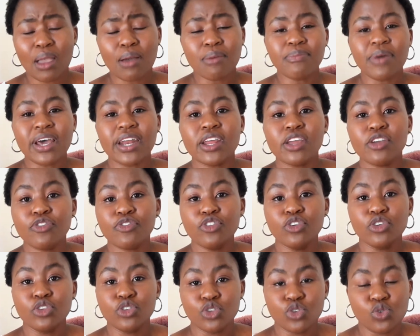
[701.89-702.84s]
But if
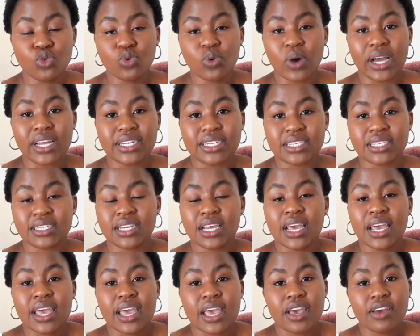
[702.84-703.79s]
you do want
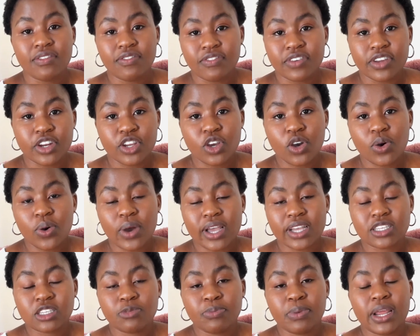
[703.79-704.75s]
a video
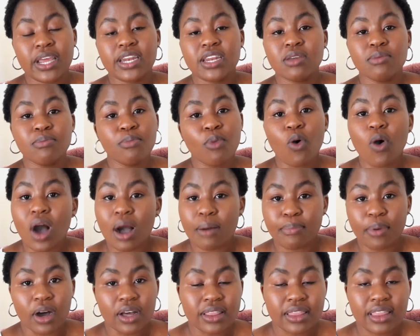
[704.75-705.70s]
explaining more
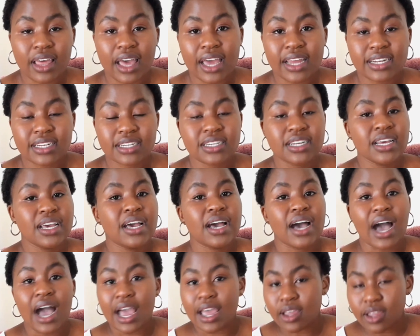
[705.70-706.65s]
about that,
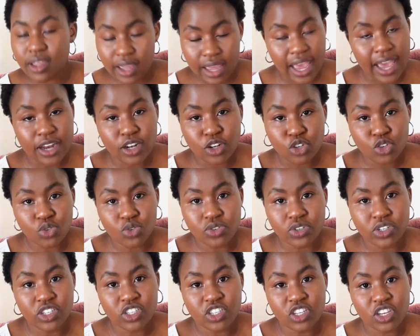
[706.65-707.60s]
I can do
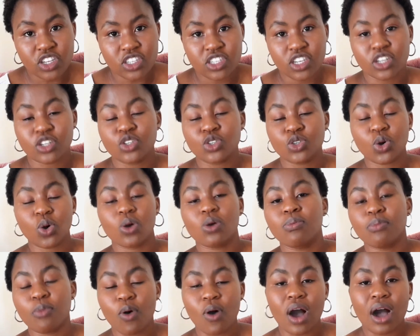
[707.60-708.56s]
research and talk
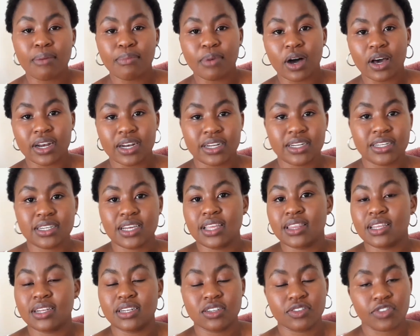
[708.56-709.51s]
more about it and
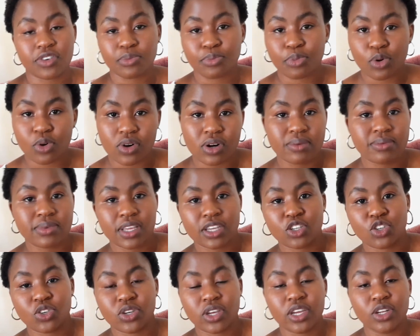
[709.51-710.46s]
the different programs that
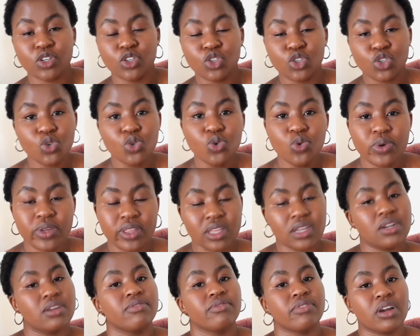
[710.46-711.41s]
you can do
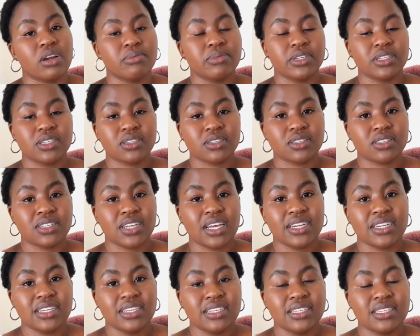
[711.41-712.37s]
within environmental
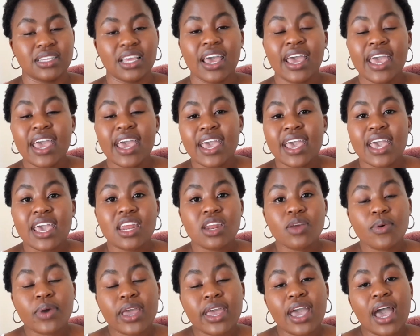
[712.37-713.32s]
studies.
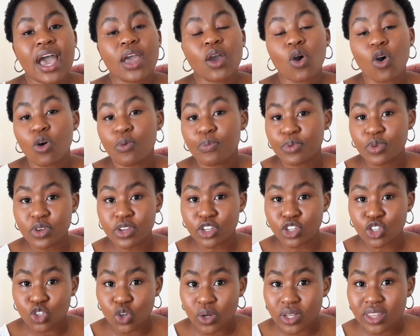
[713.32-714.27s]
Anyway, I hope you
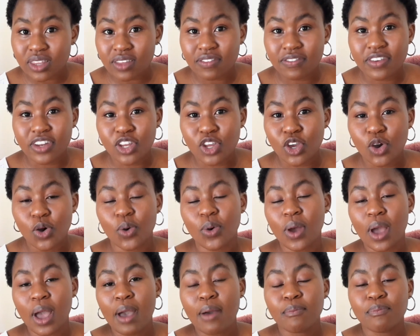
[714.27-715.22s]
enjoyed the video.
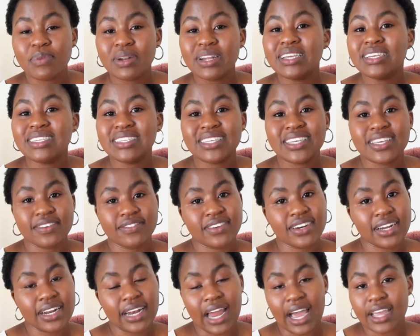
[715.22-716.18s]
Please give it
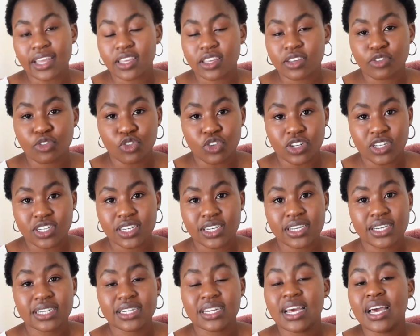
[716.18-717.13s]
a like if you
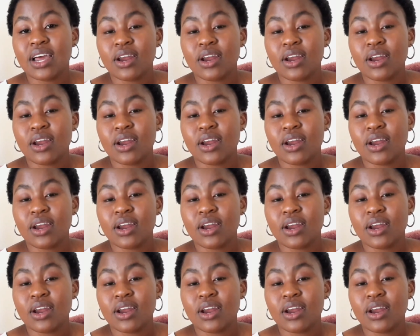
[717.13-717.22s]
did.